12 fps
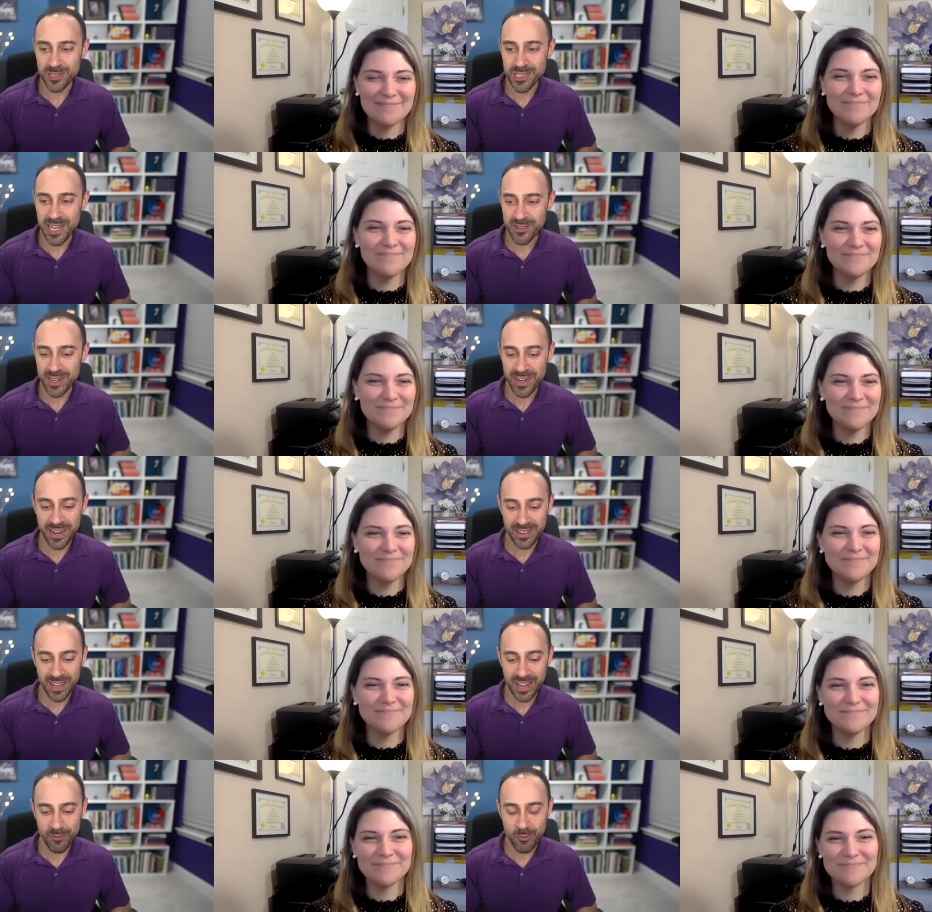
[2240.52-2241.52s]
Speaker 1: Saturday Night
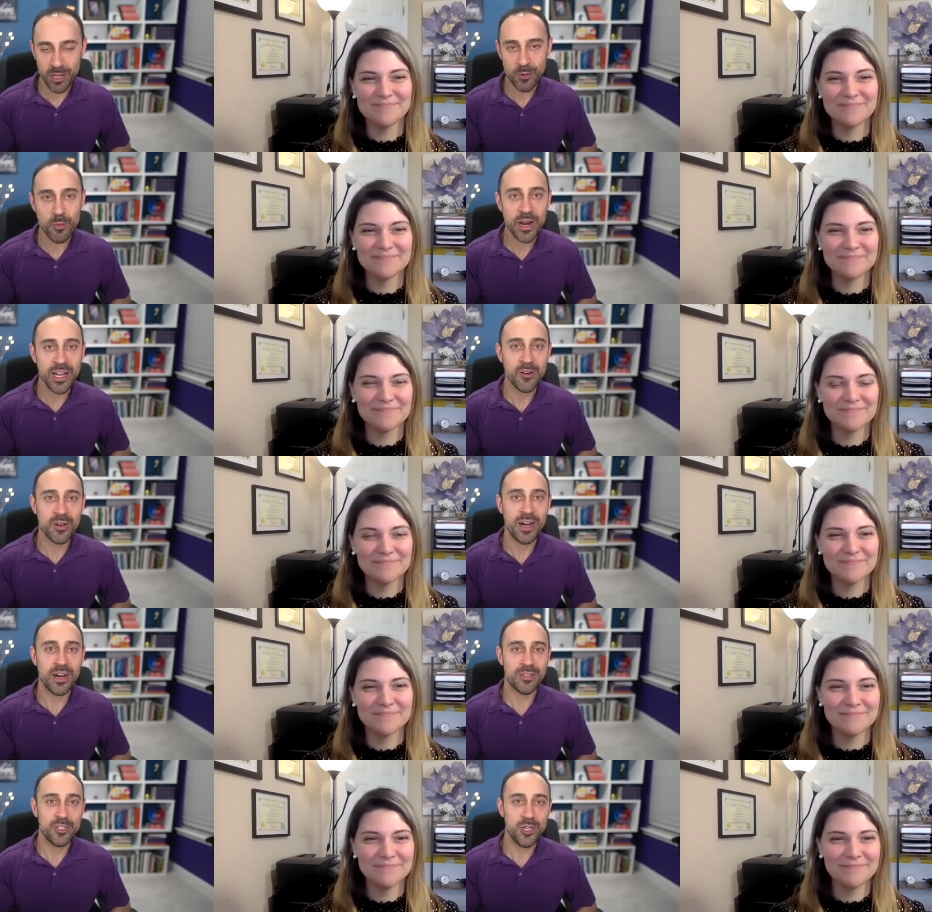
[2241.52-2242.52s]
Live. Whether we're ready or
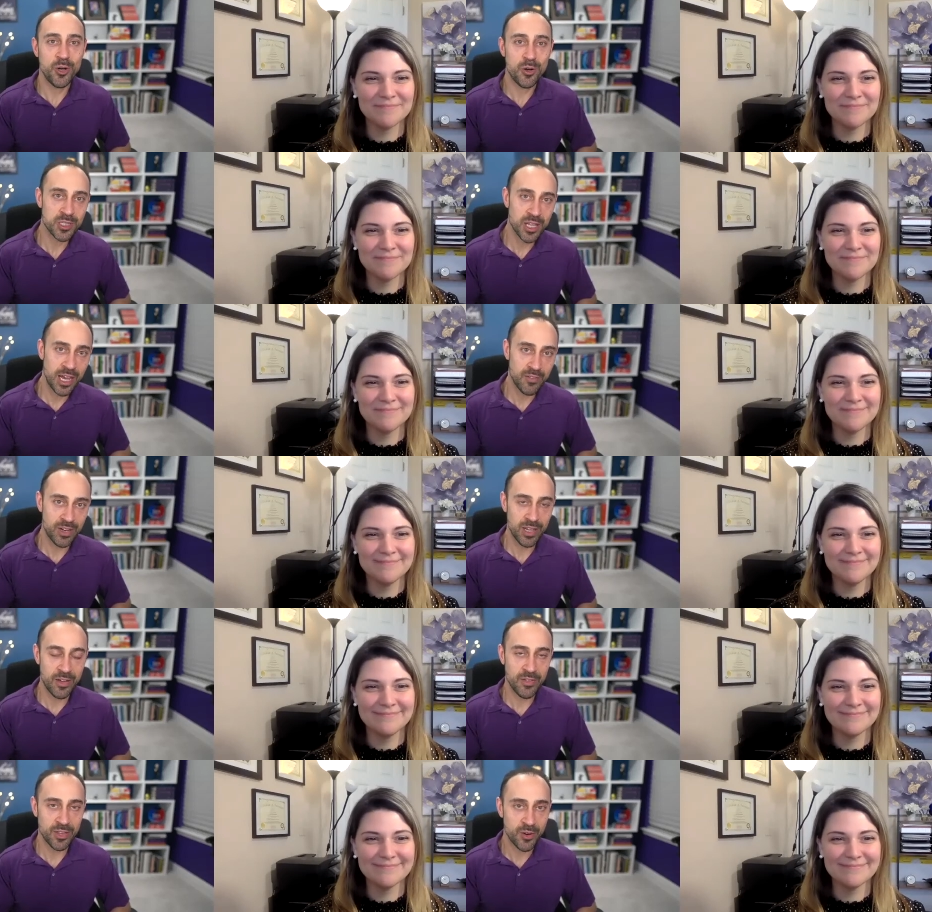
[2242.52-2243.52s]
not, the show goes live at
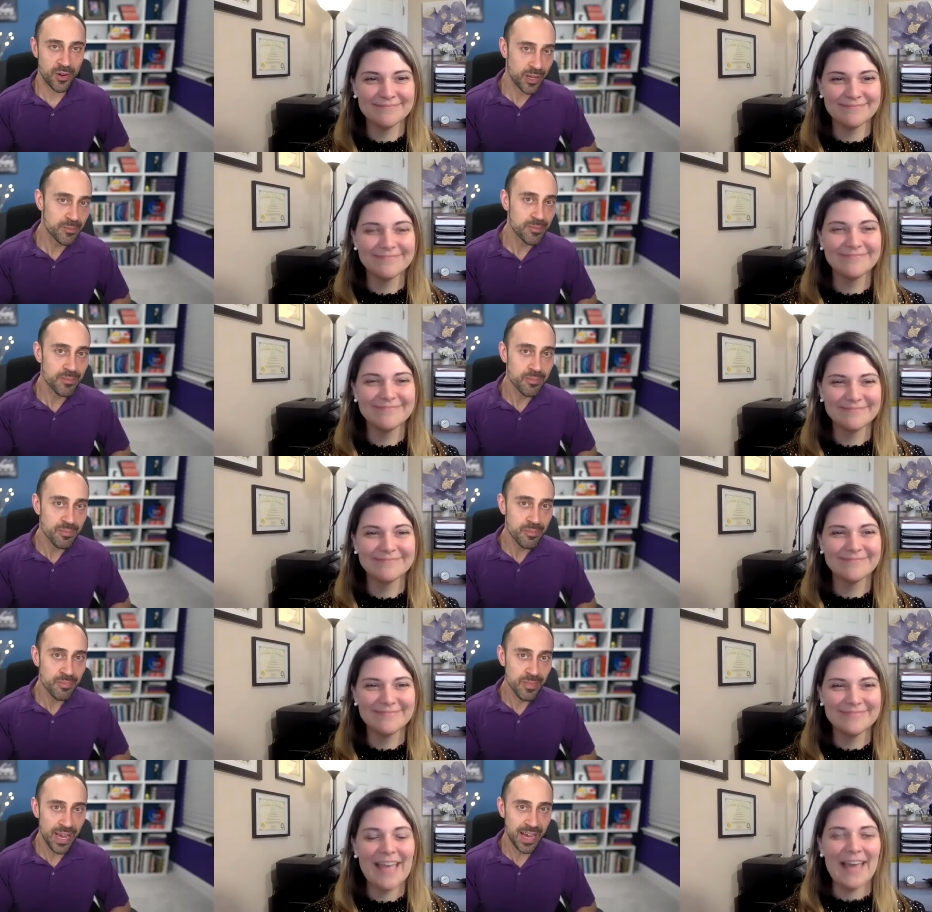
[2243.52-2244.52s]
1130.
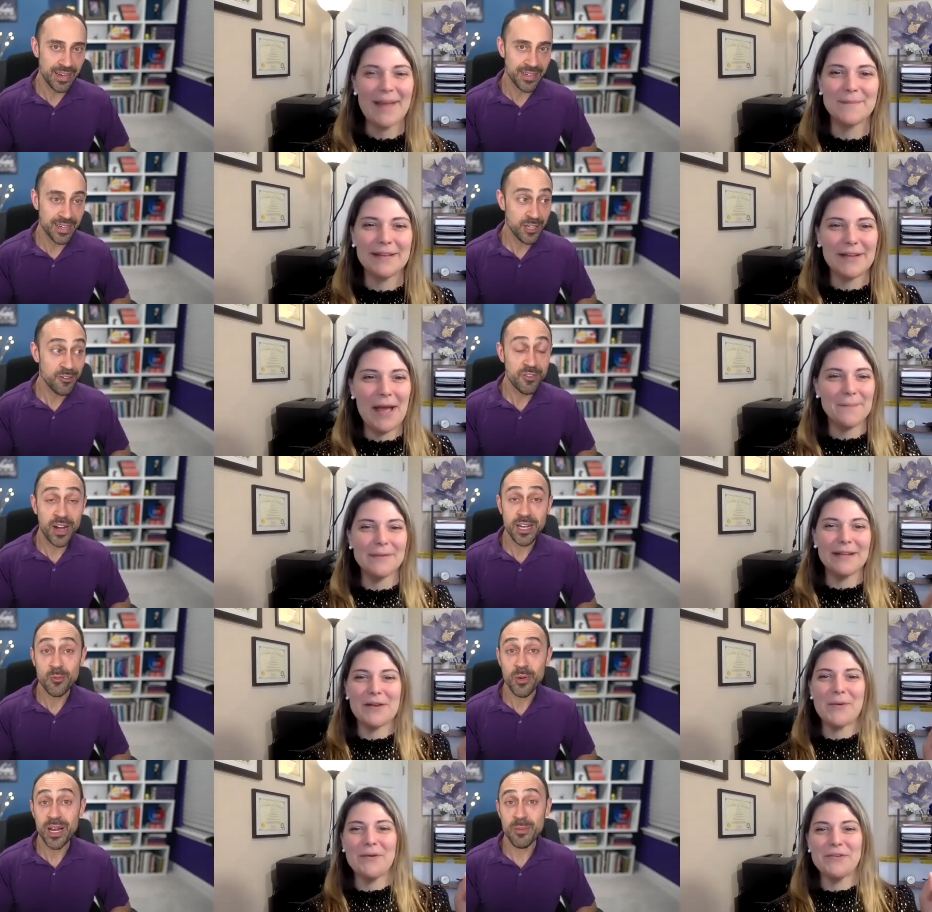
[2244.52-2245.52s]
And uh, I'm
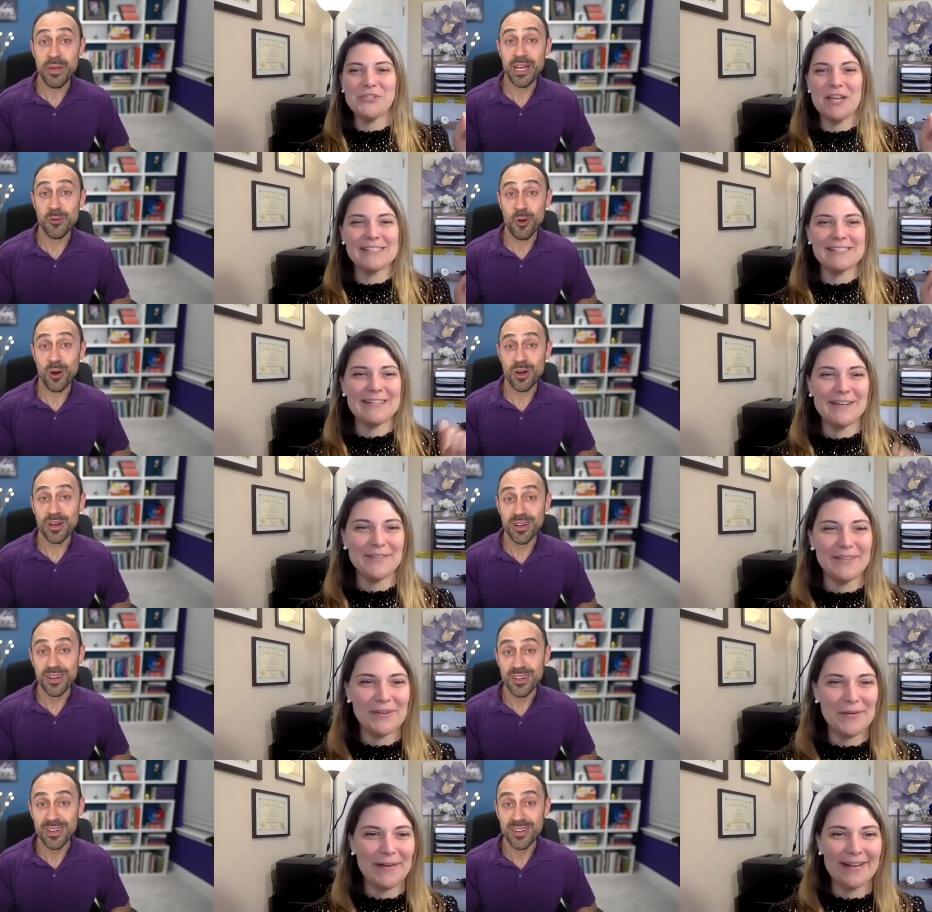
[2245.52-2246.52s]
going to quote Jason
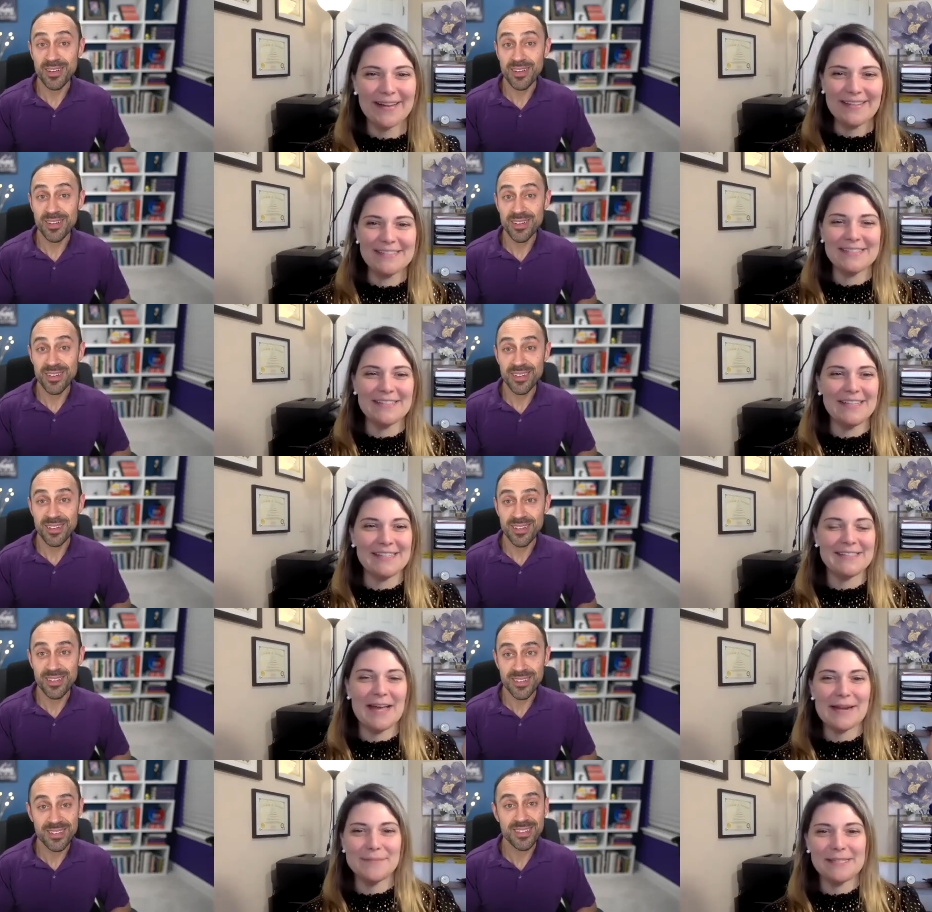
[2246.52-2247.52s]
Speaker 2: real quick is
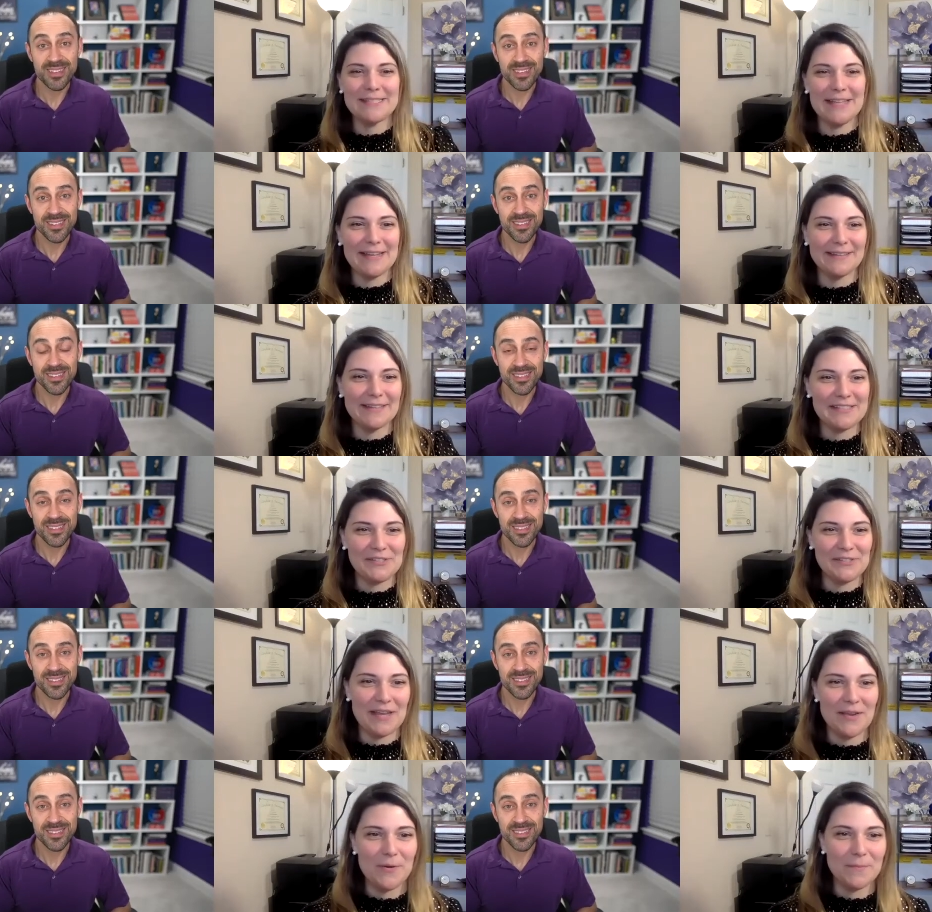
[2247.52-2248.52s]
it's not a mistake unless you
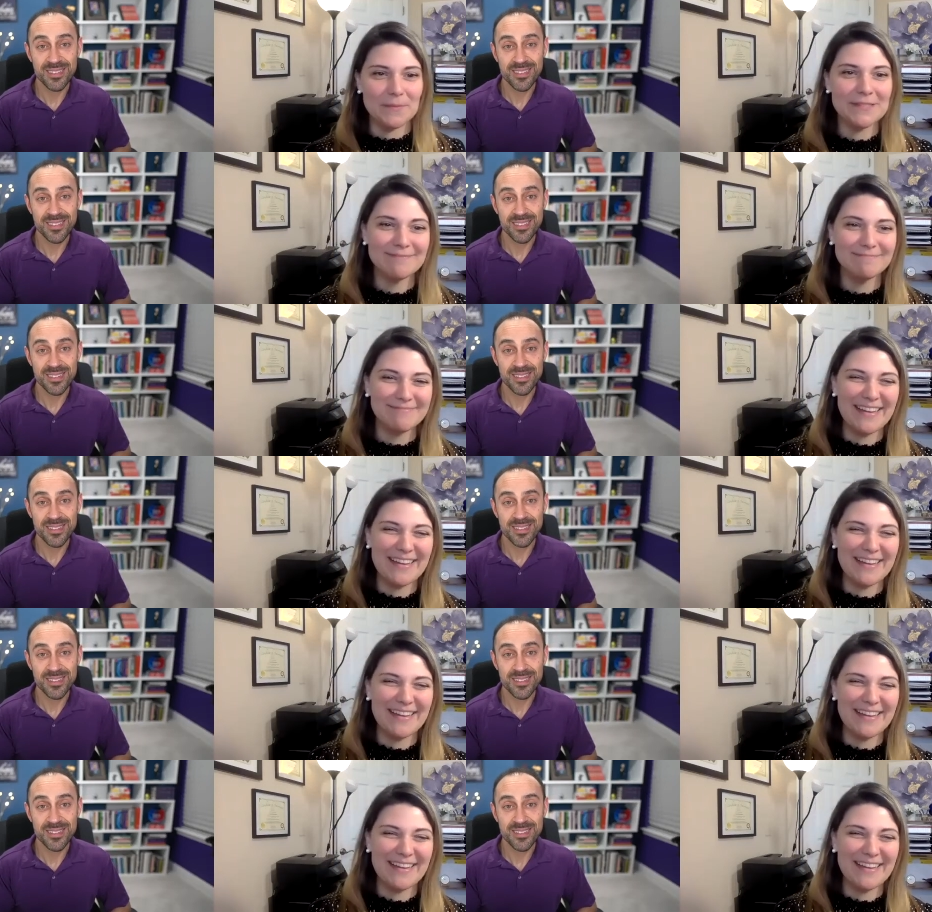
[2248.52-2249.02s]
say oops.